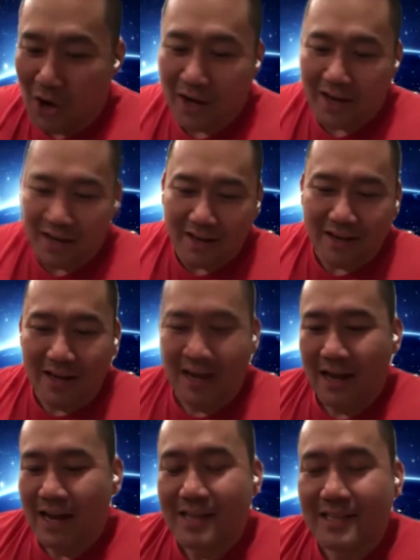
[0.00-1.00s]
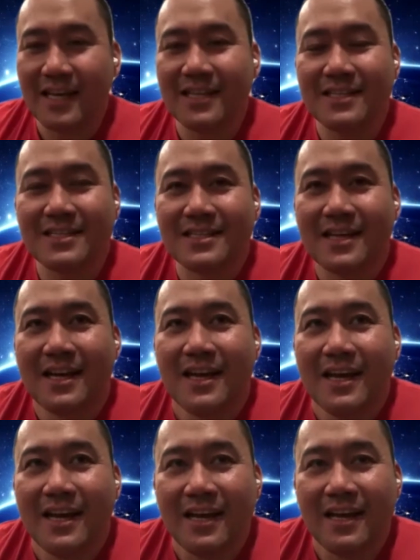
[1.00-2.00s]
Okay. Since
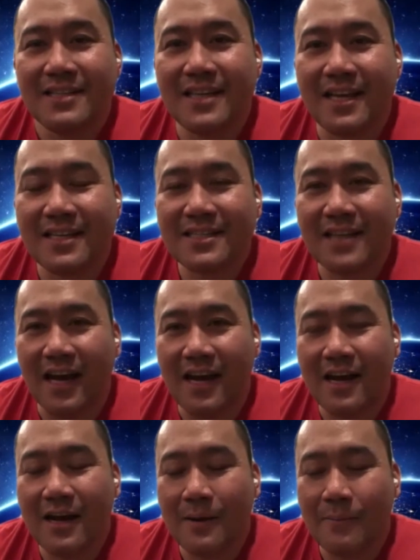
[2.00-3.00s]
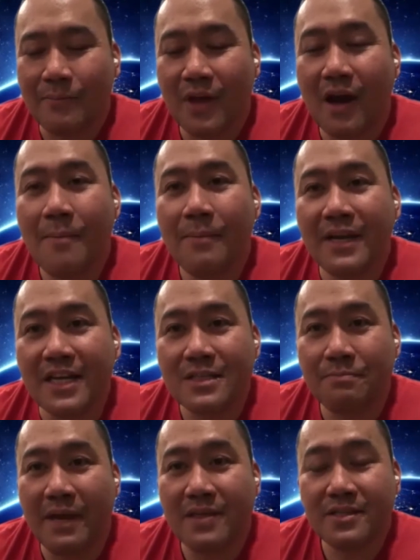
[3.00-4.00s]
since the
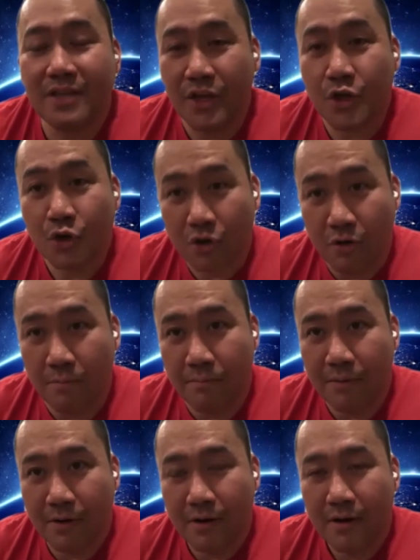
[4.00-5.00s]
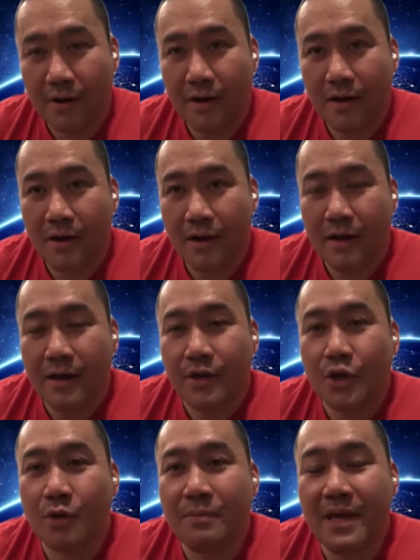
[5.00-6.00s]
company is based in Europe,
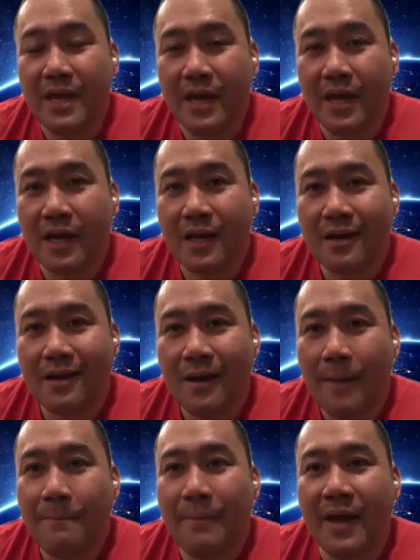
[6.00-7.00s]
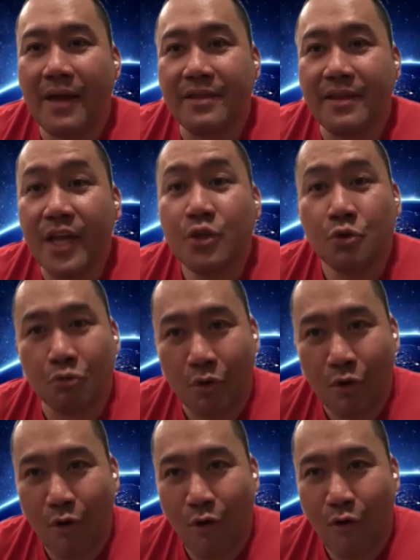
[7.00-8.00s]
you're being paid in
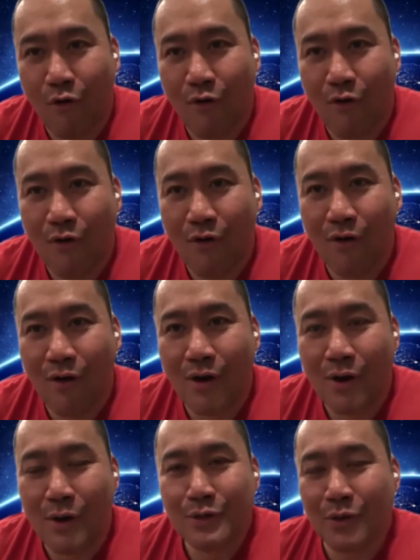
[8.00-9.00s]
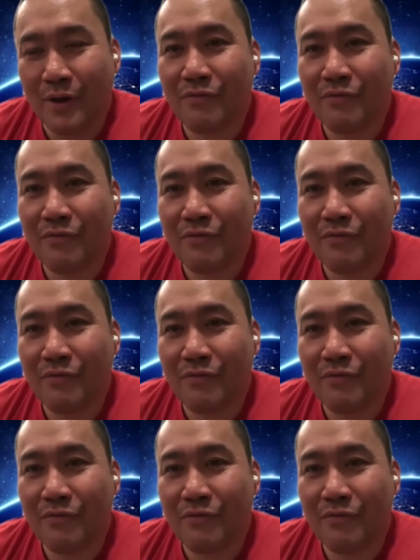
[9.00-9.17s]
euro. So if you